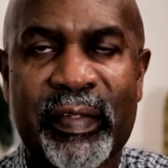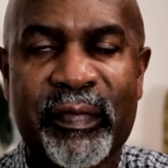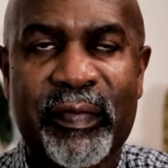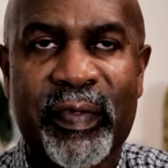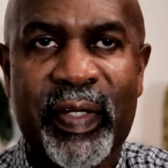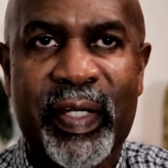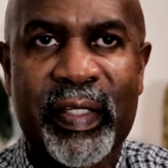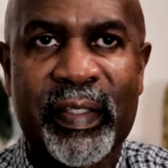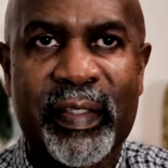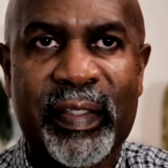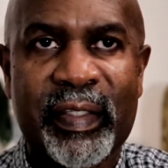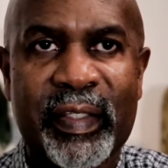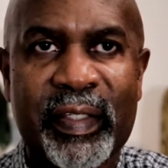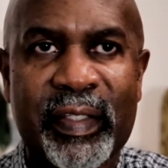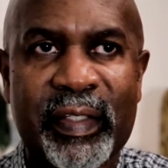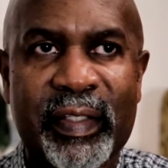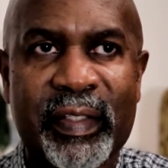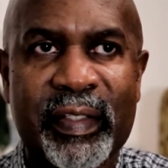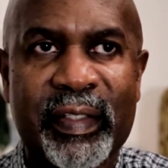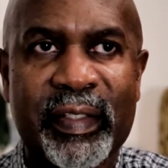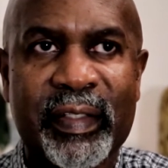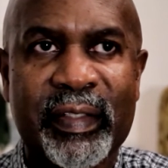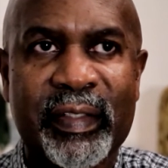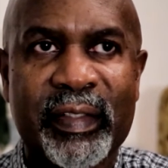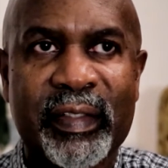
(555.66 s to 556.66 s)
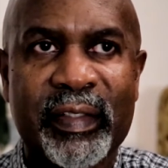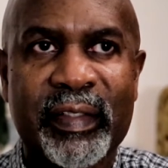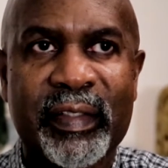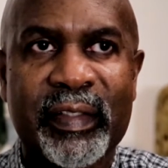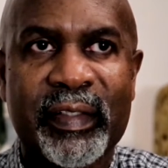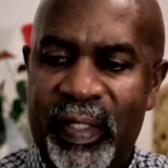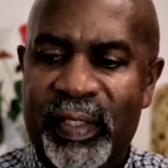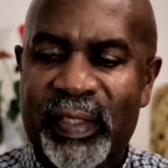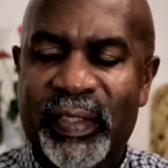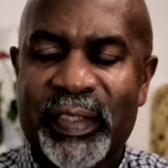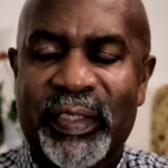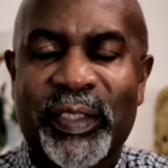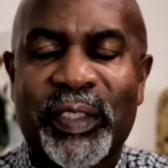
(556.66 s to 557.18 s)
I think.
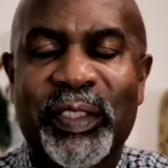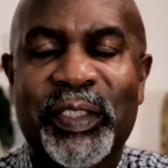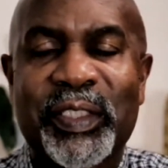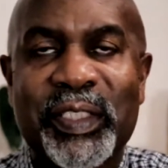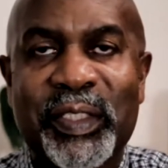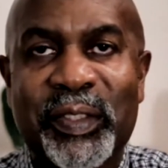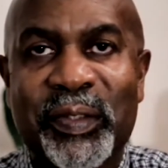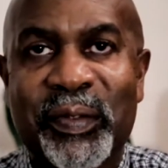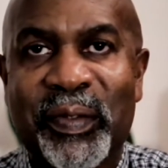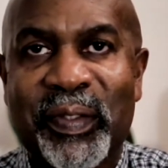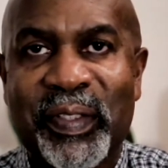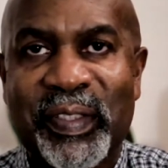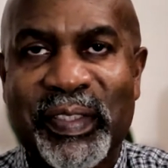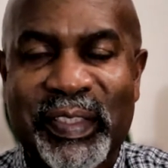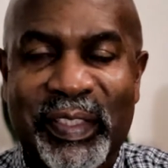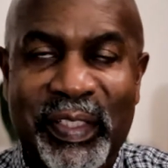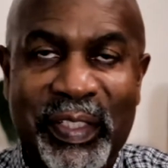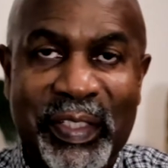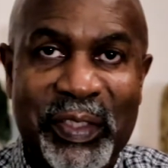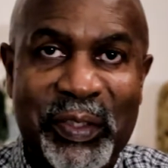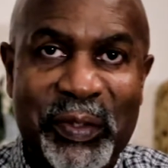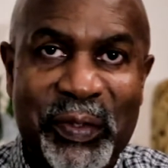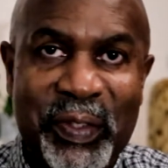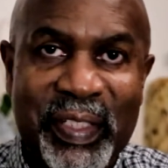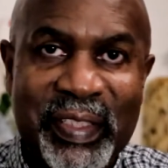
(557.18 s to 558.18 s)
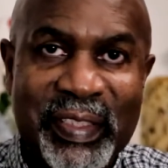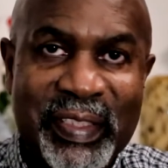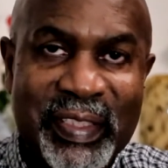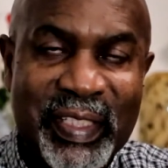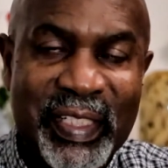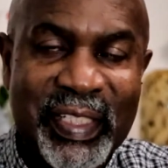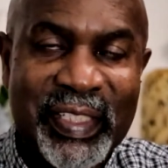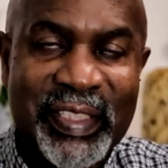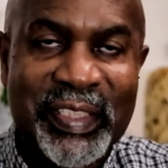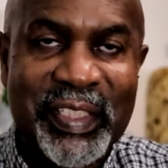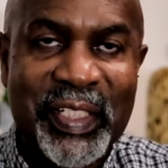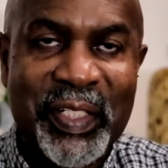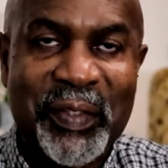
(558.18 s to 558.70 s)
So she took us to the train
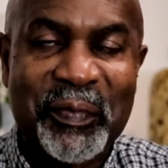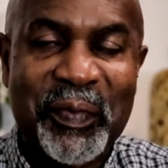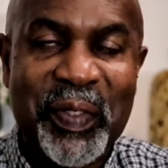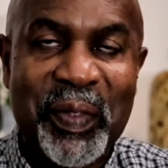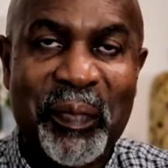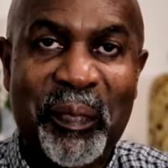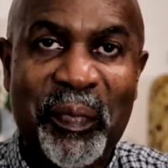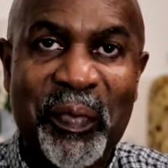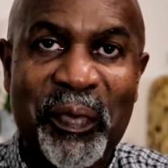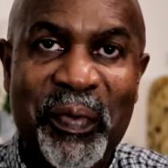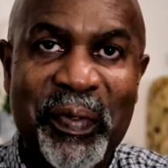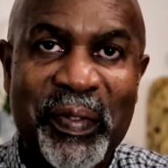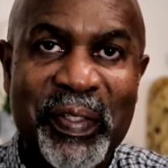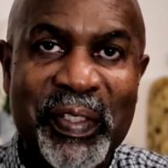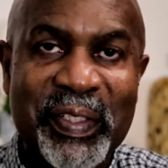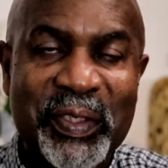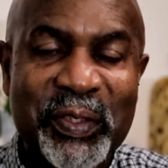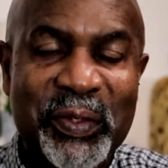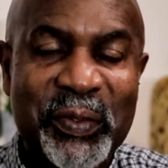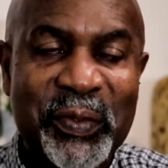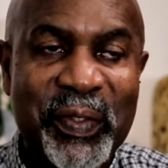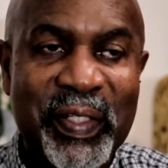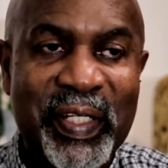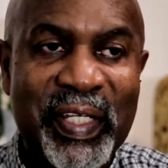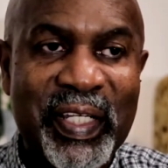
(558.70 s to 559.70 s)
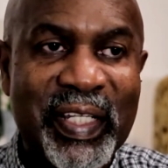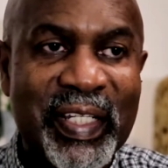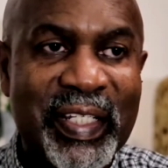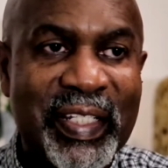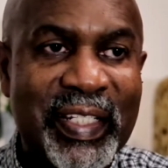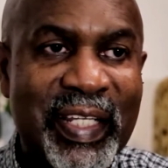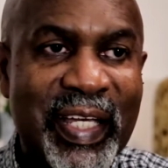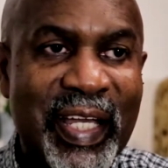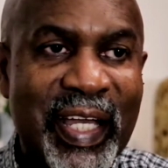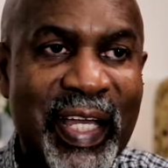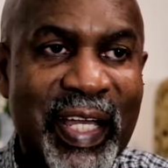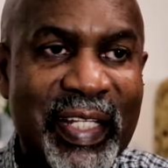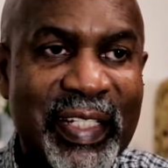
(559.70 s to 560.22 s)
station, we board the
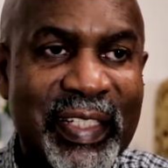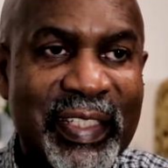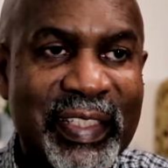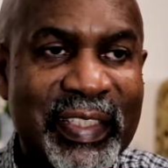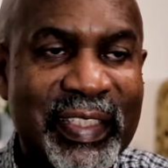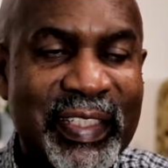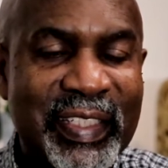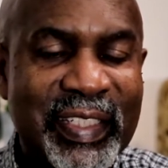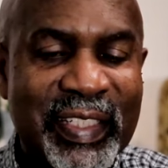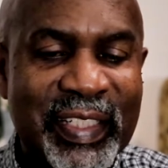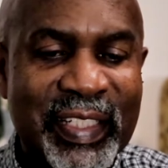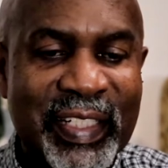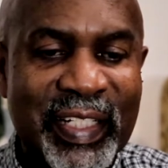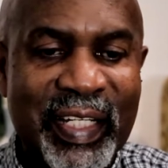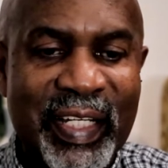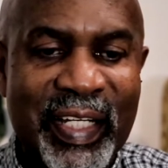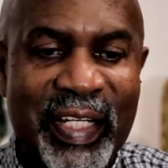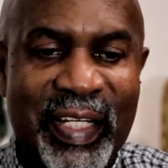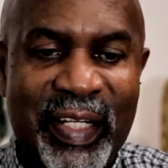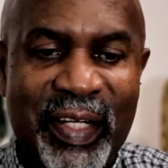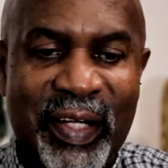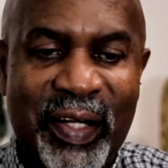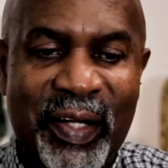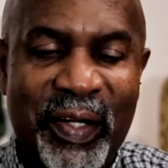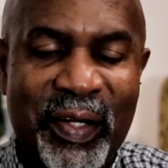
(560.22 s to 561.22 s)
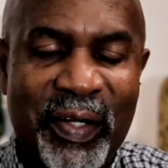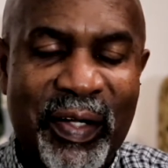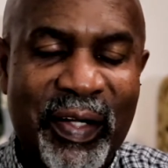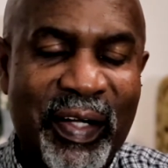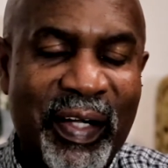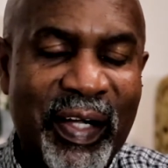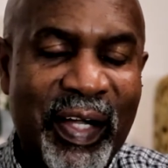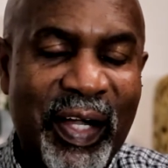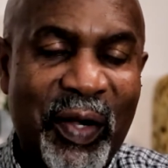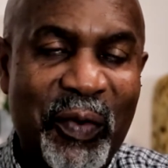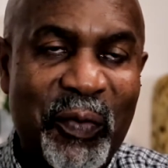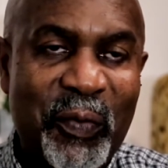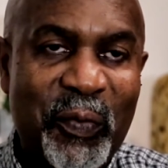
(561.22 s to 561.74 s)
train, and
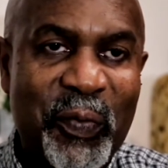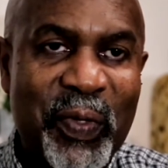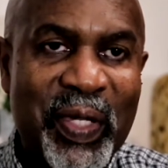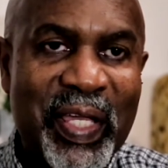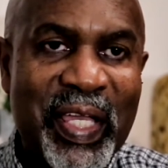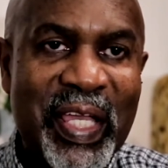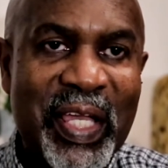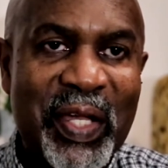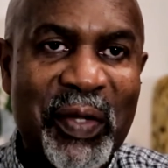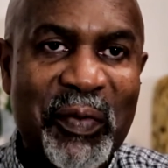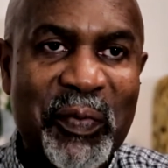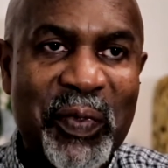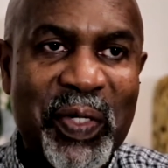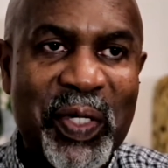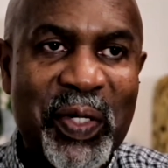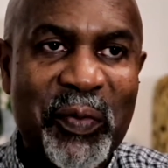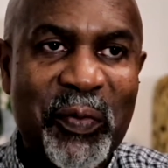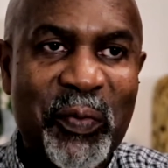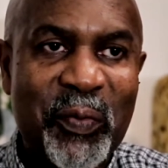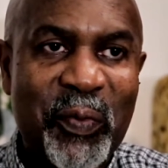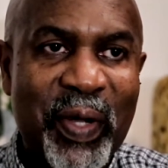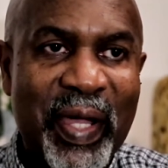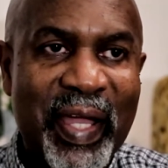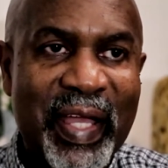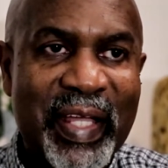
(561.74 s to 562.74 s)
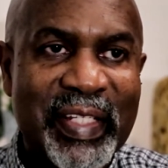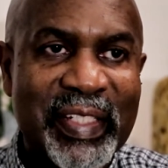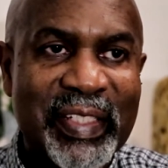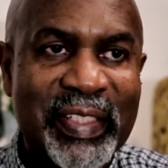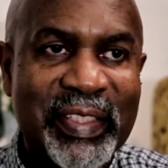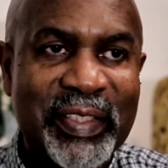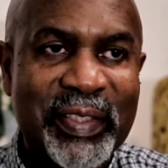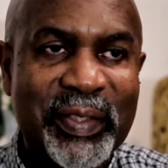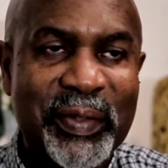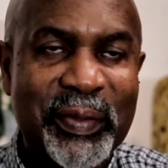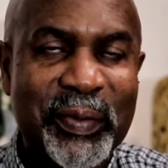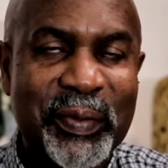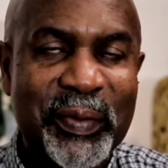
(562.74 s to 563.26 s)
away we
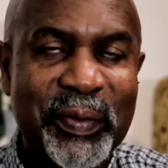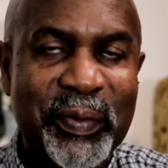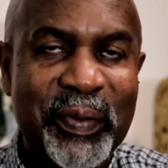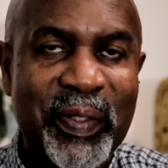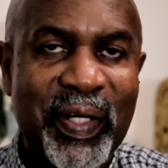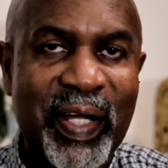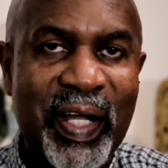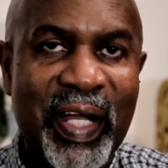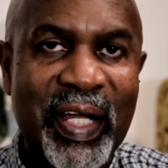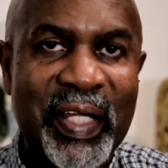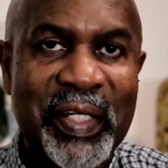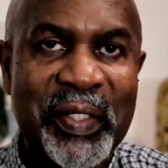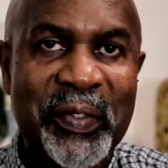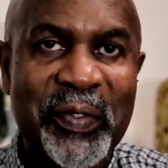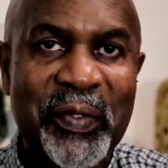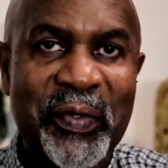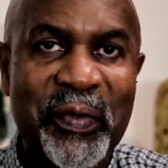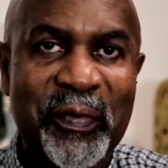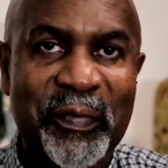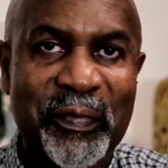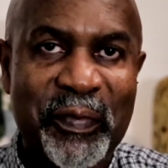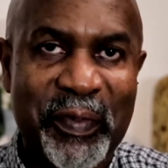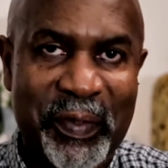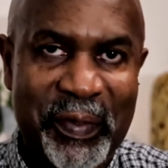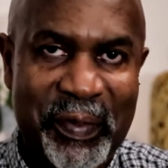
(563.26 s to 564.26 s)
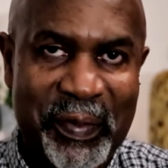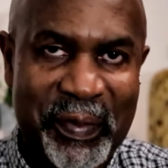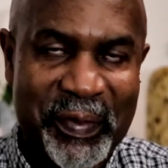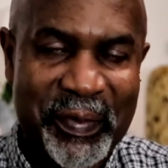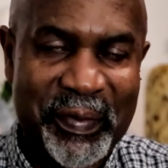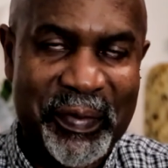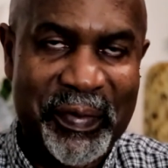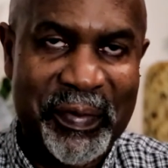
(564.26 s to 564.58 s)
went to Hanover.